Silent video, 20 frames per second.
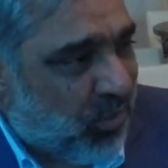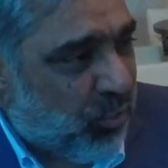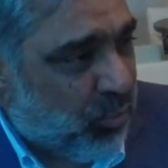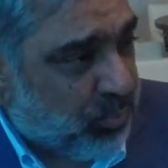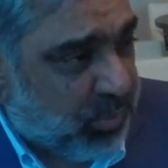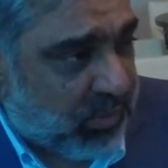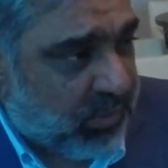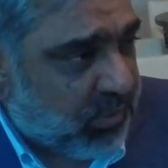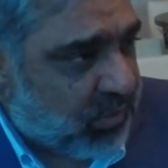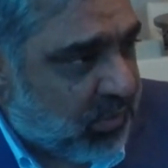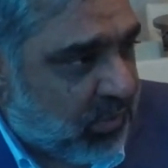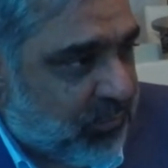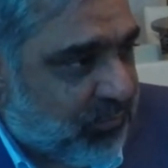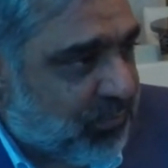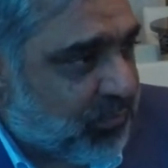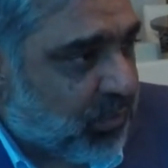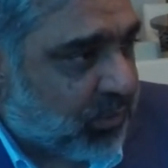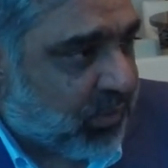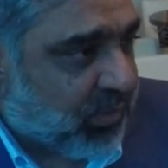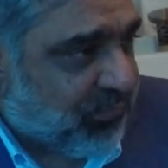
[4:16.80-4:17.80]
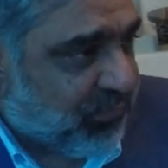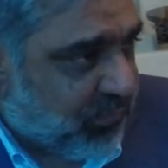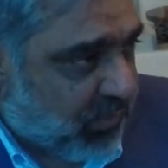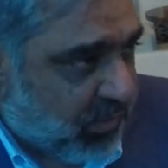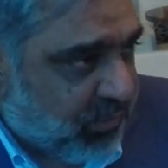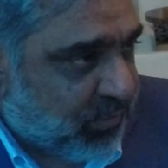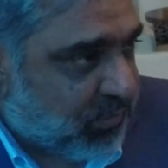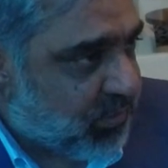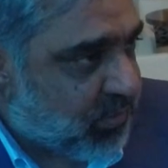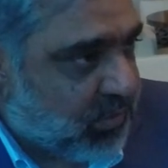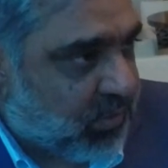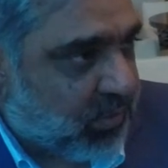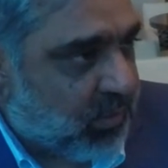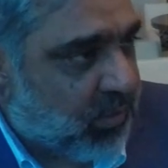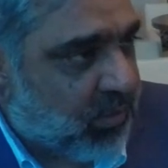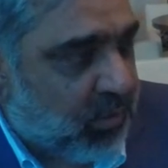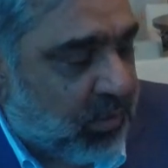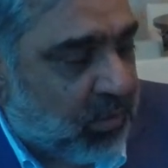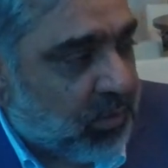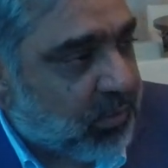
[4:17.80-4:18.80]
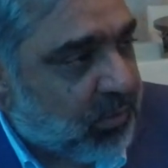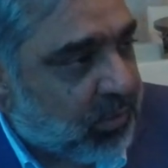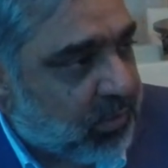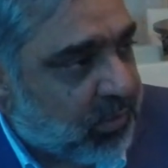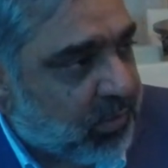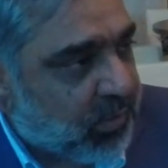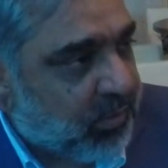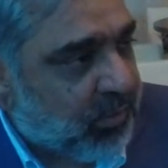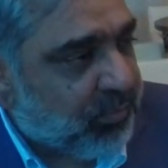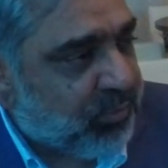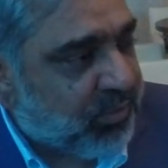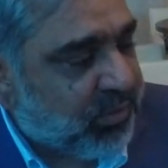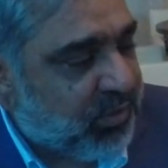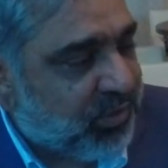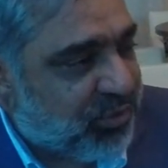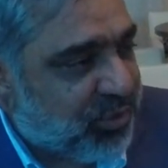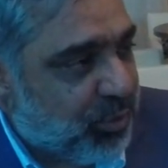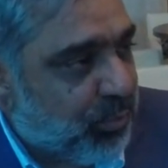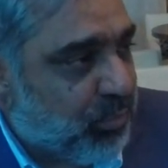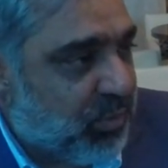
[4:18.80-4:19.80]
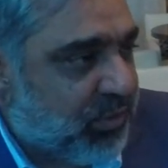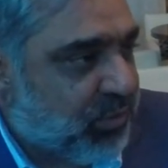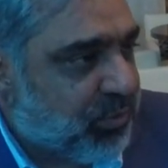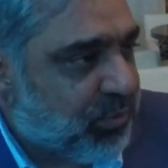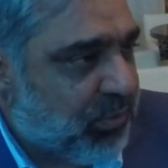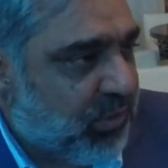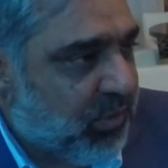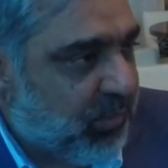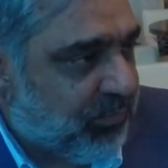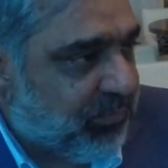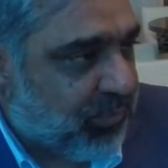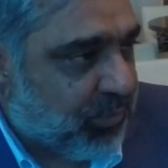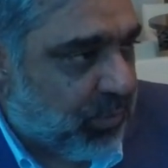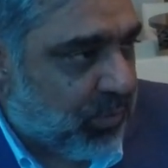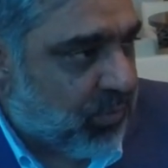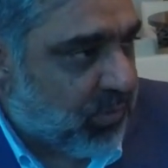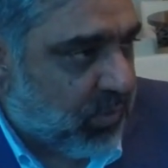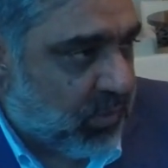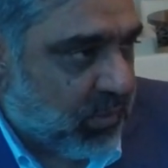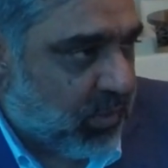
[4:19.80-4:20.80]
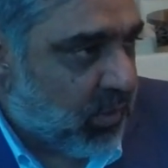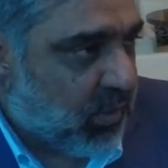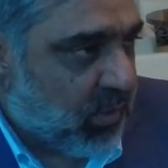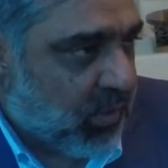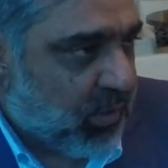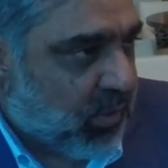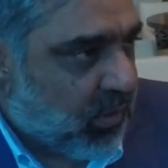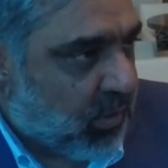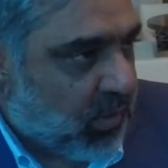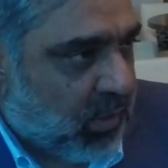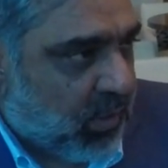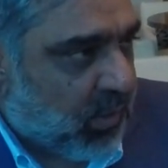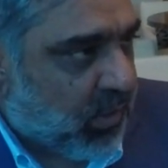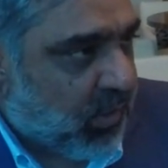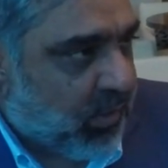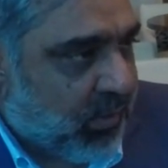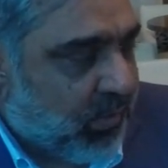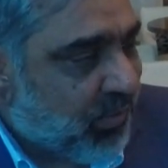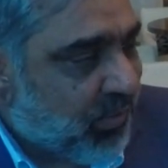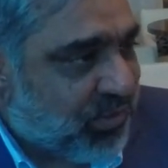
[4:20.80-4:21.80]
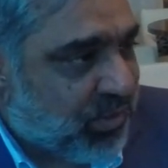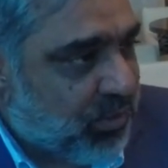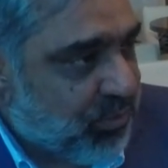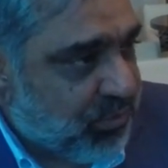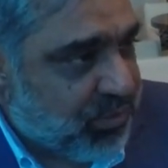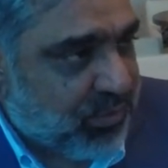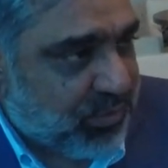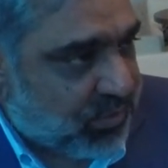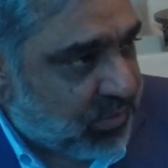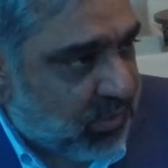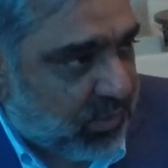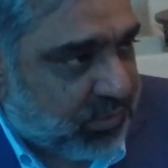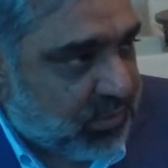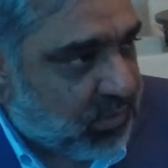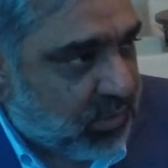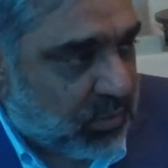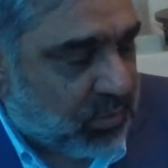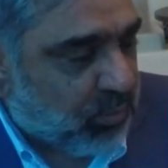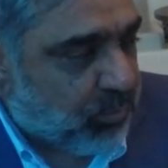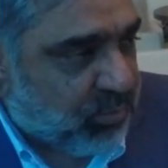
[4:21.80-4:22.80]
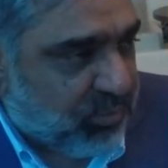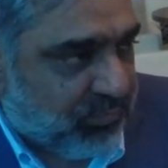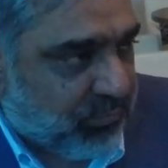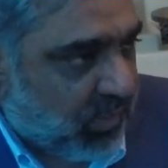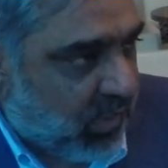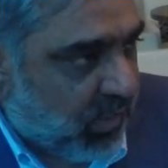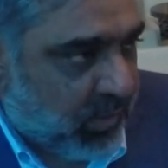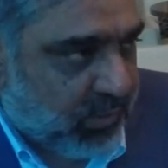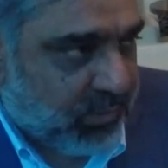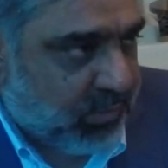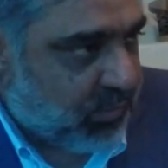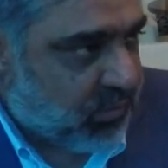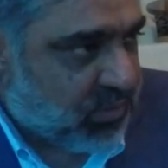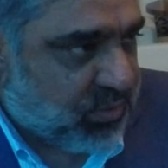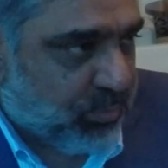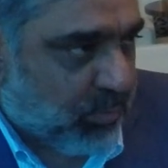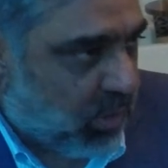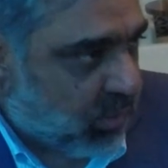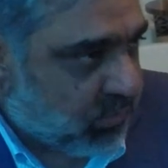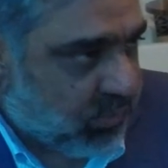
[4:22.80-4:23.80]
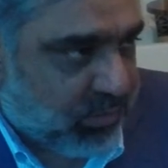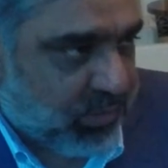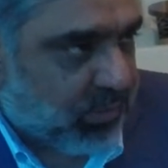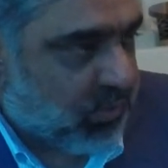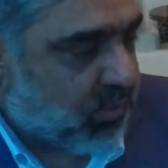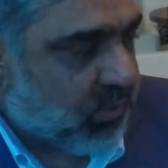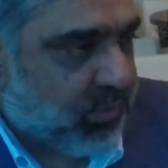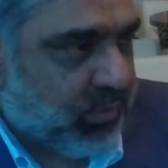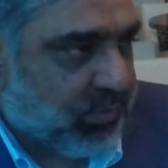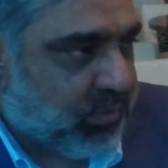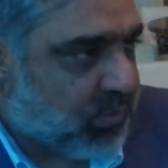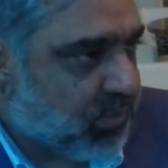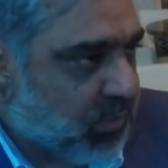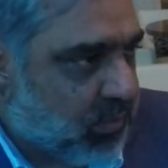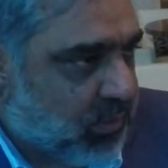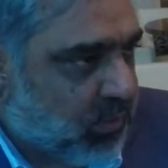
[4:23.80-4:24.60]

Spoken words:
open, they've got the funds, they're determined to leapfrog in the solution sets that they provide in smart cities